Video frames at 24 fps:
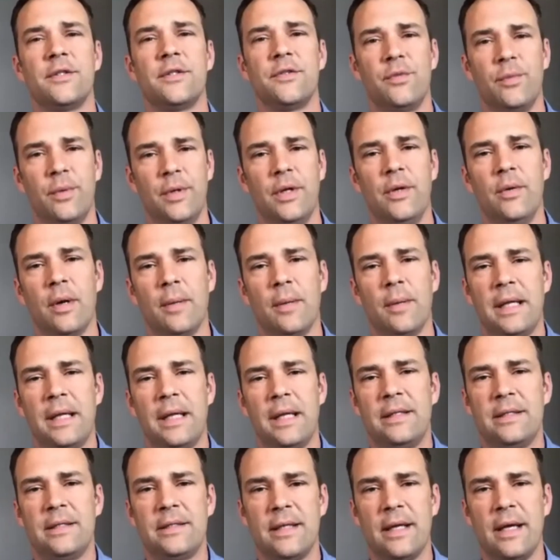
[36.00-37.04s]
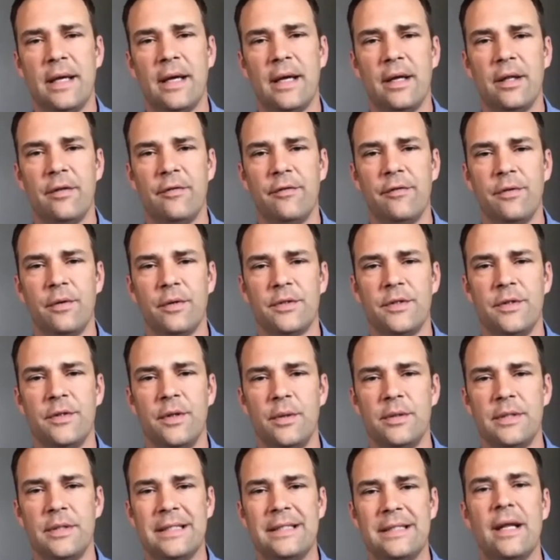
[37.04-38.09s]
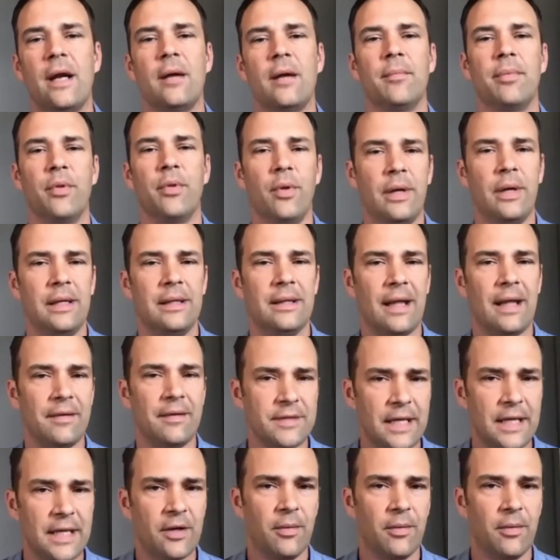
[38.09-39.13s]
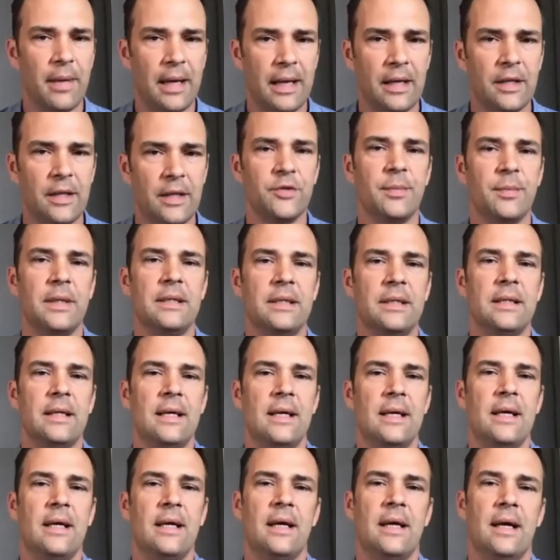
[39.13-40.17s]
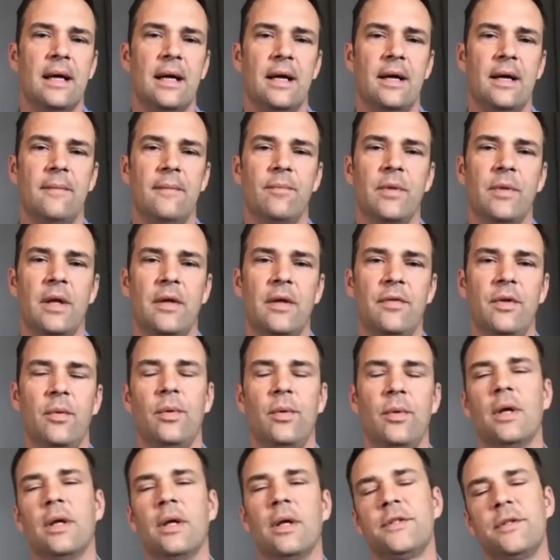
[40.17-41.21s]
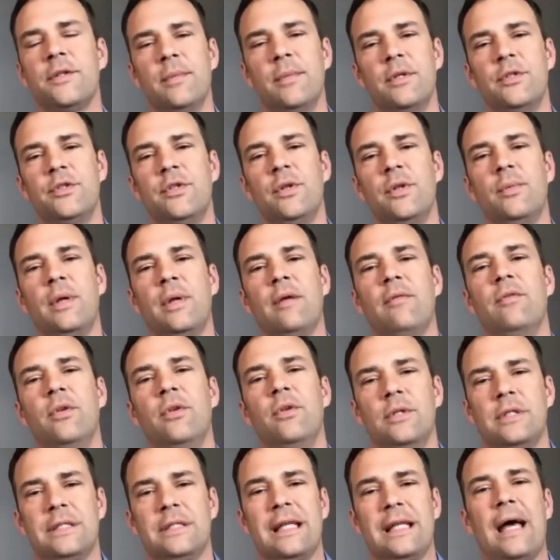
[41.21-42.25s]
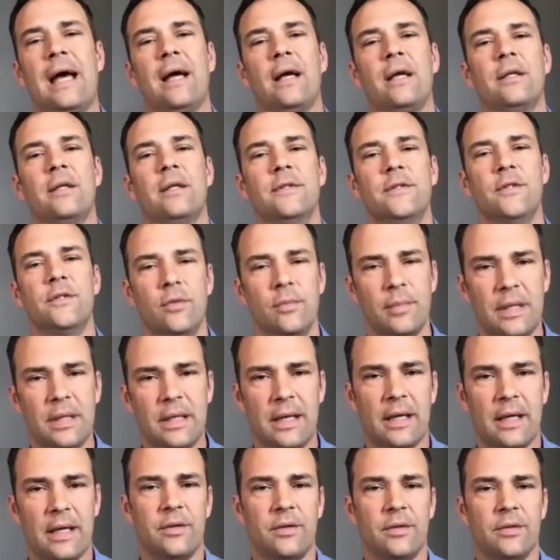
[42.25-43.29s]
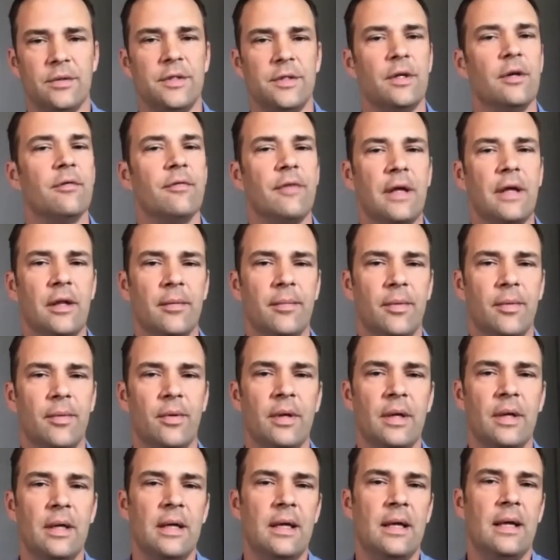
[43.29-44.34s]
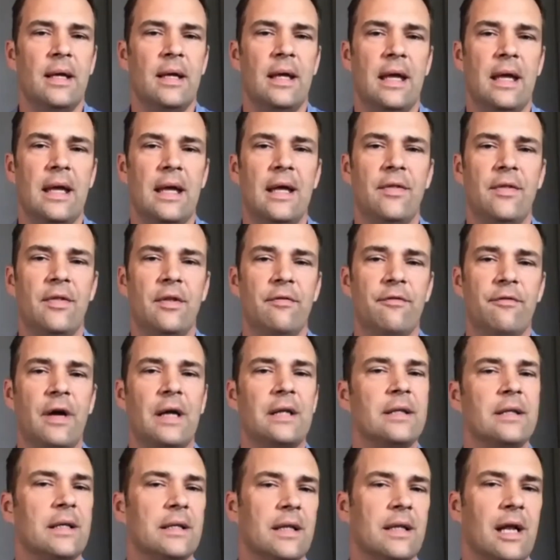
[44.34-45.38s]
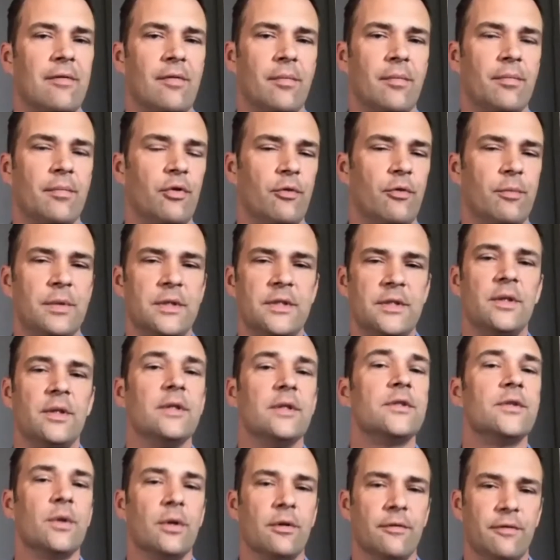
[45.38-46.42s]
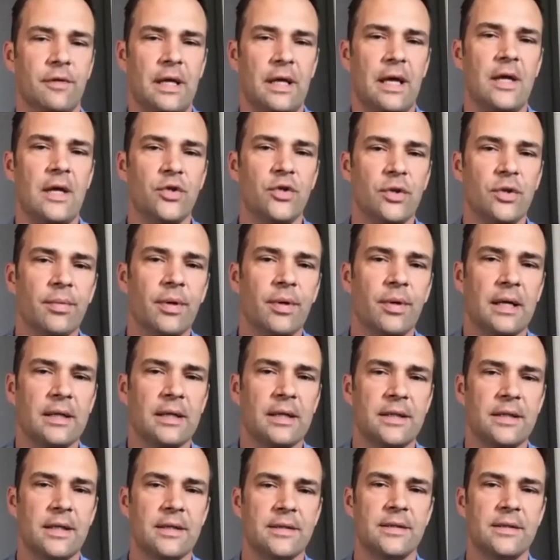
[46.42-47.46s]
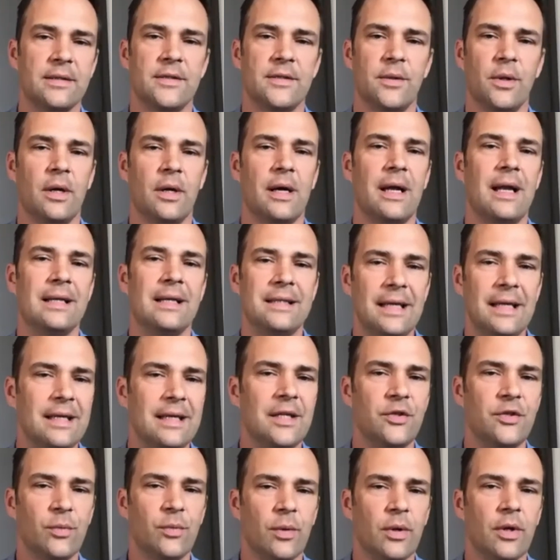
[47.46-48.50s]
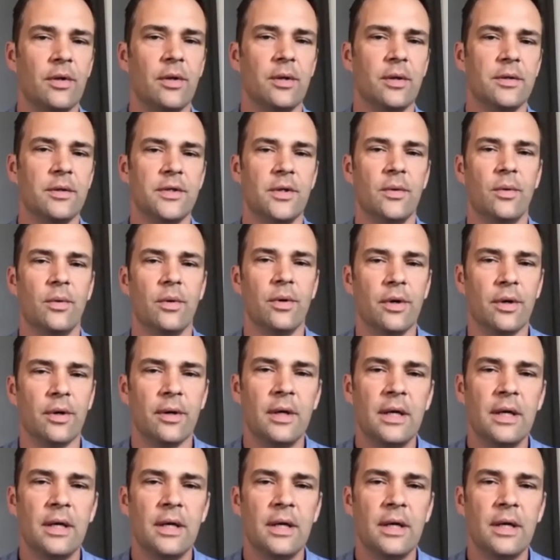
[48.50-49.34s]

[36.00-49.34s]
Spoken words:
3 new updates. The first of those is non-employee lifecycle management. And then we also mentioned that we have new Slack and Zoom connectors that are available. And then finally, a lot of improvements to the certification process. And so I'll kind of take each one of those in order.